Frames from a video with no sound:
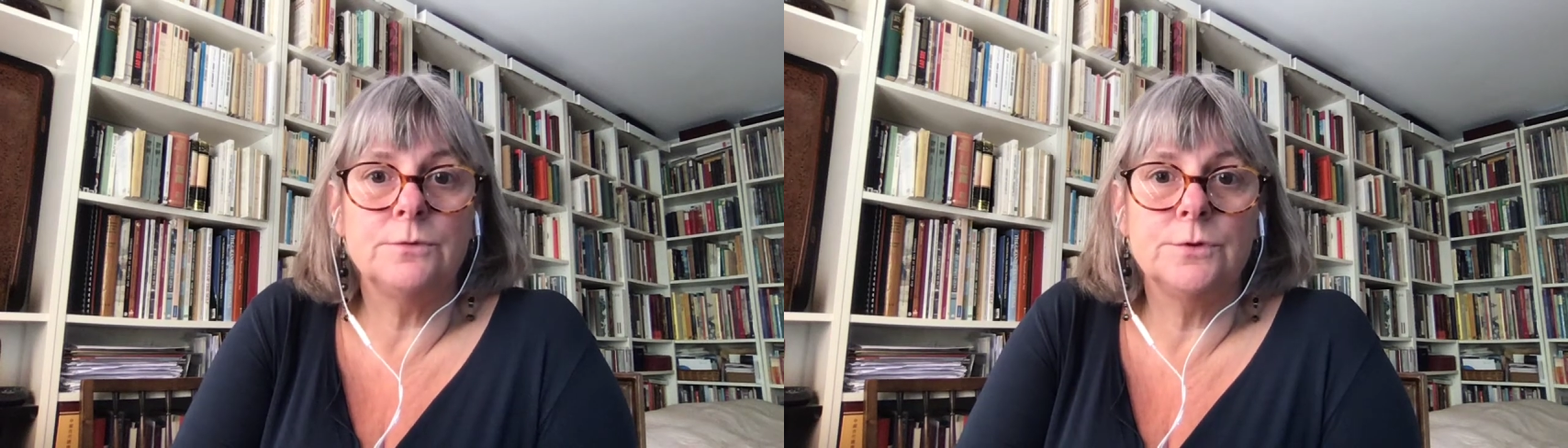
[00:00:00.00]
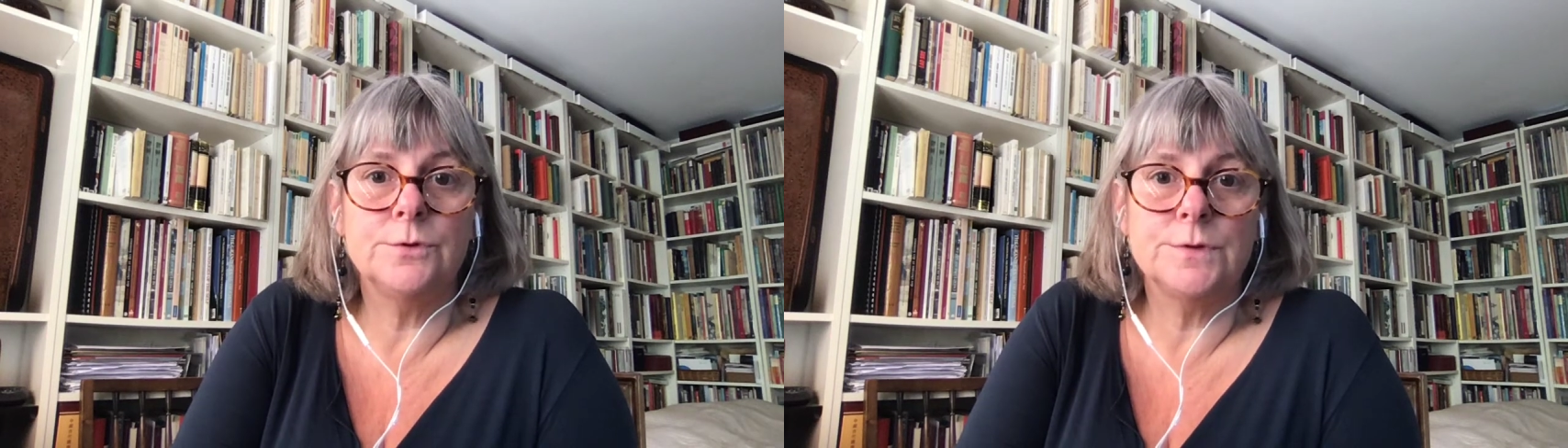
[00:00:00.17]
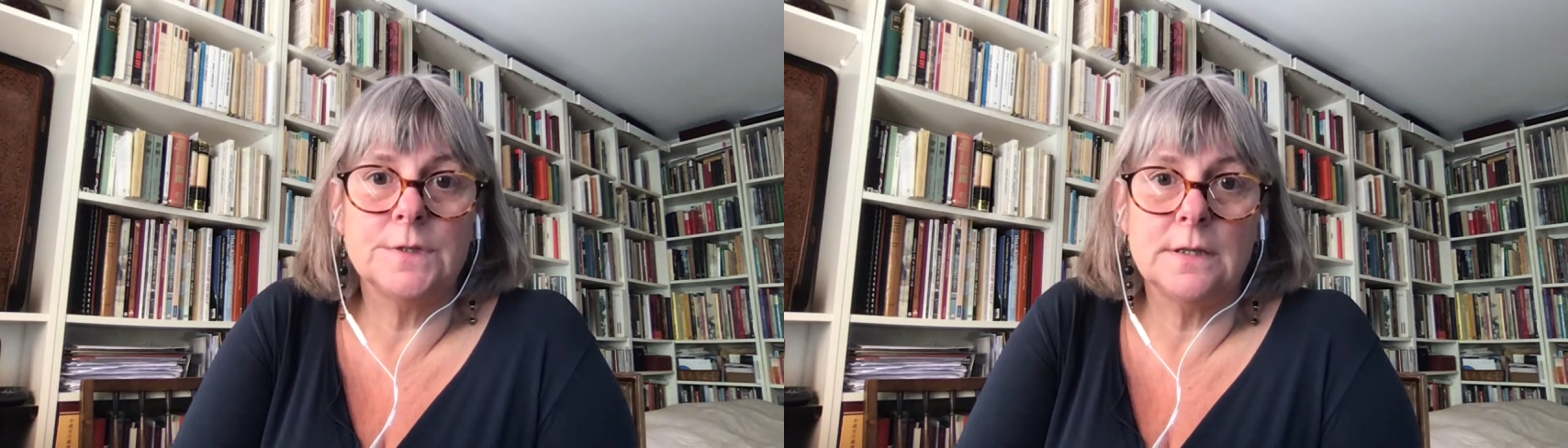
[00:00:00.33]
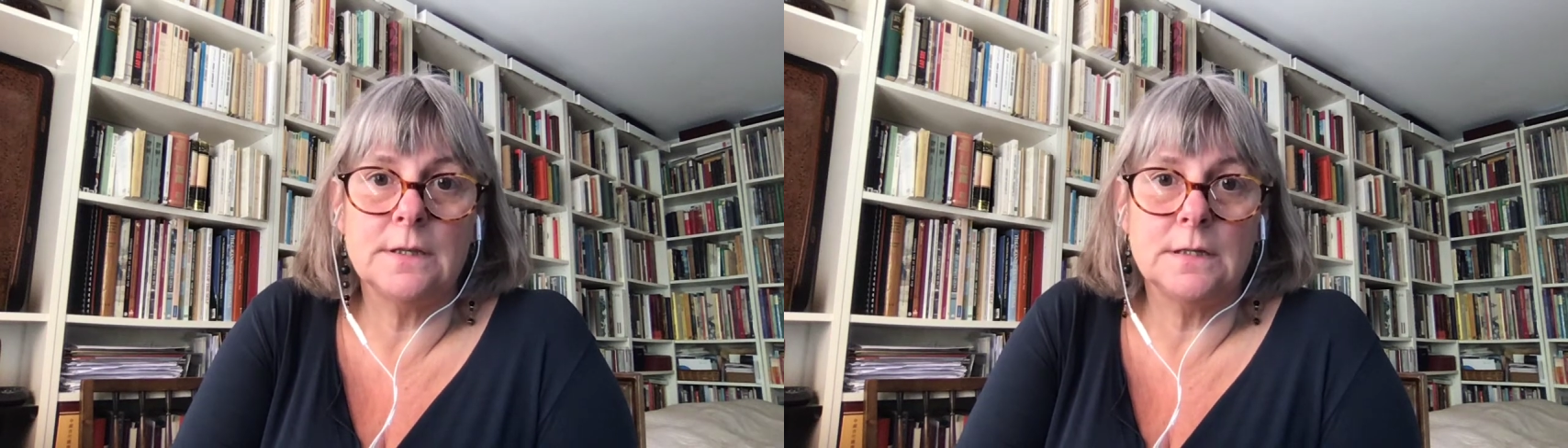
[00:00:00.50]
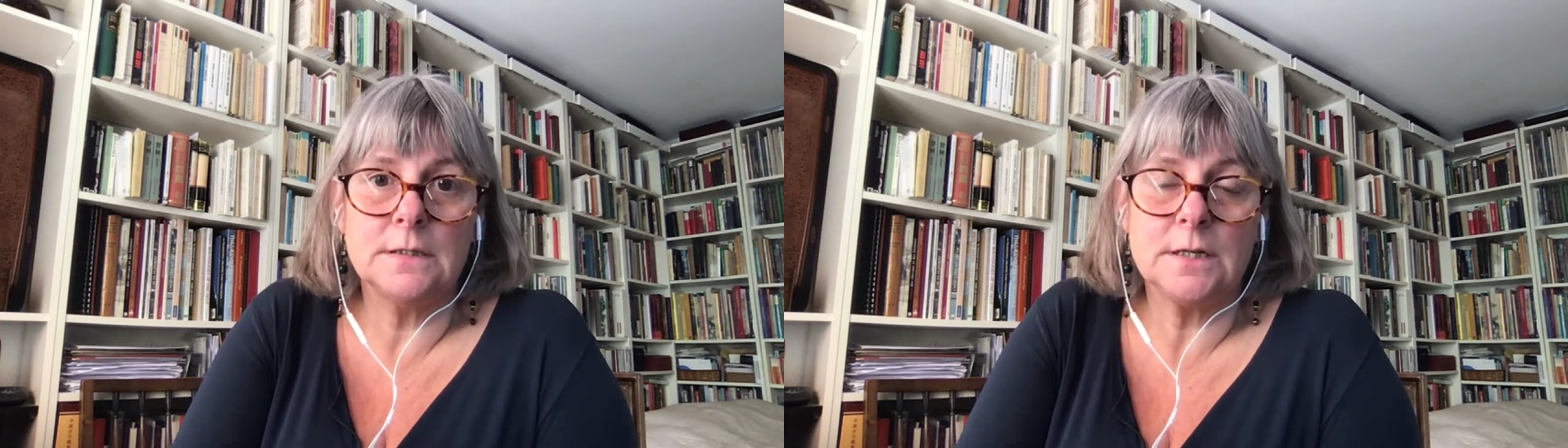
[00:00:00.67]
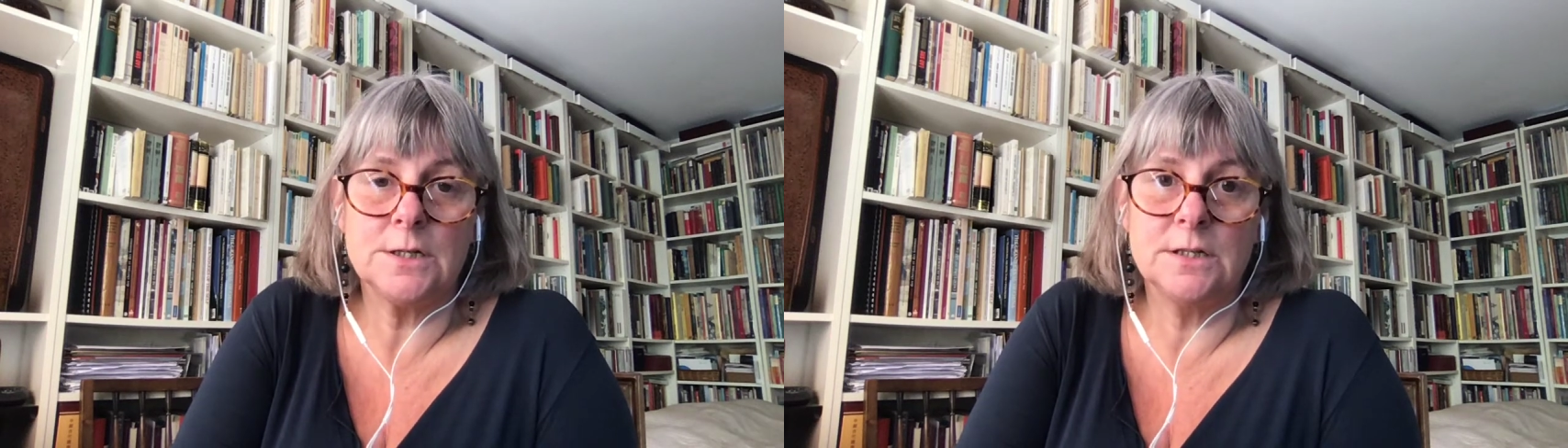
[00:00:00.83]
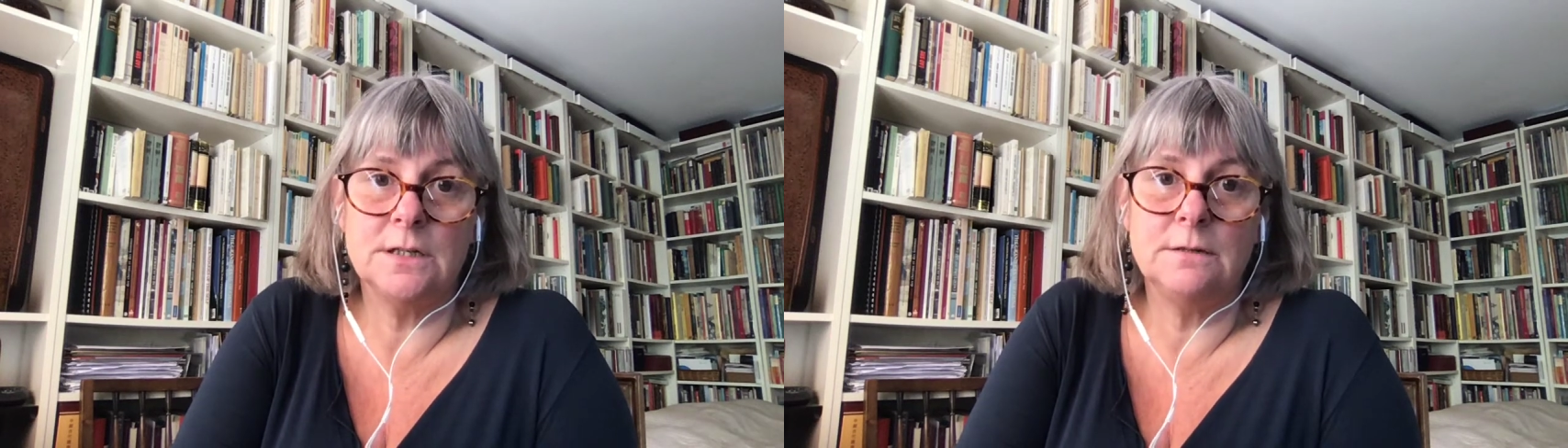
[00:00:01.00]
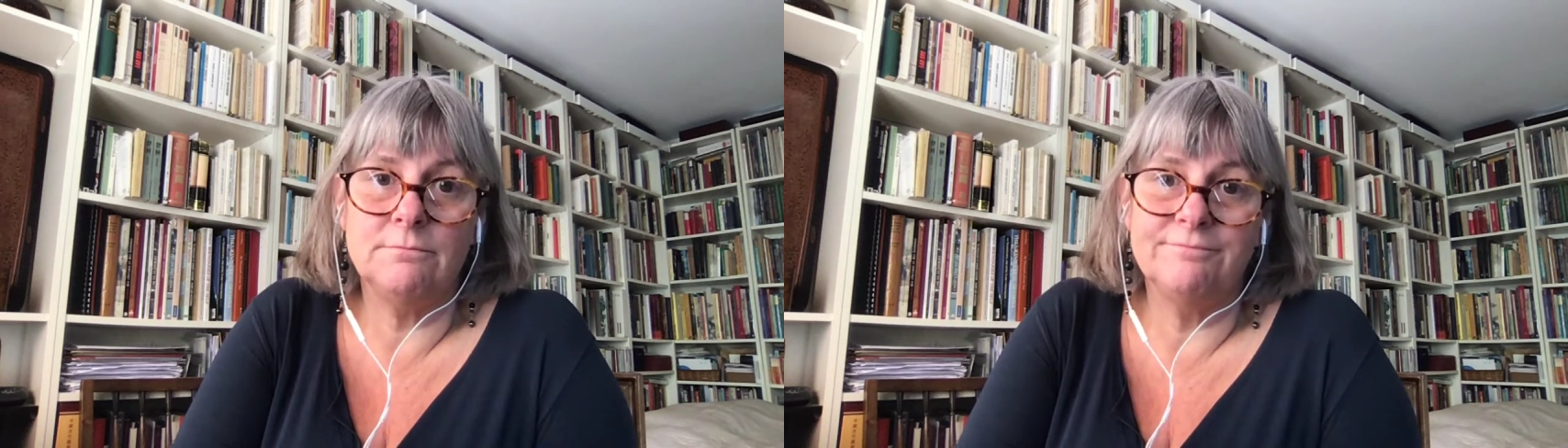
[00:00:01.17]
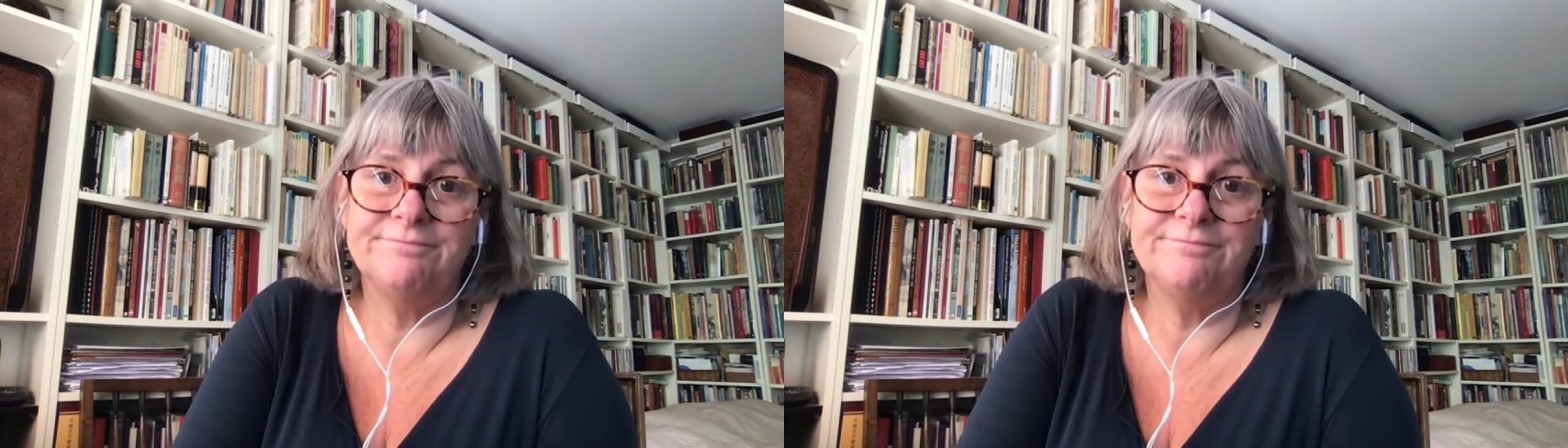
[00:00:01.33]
who say that it's actually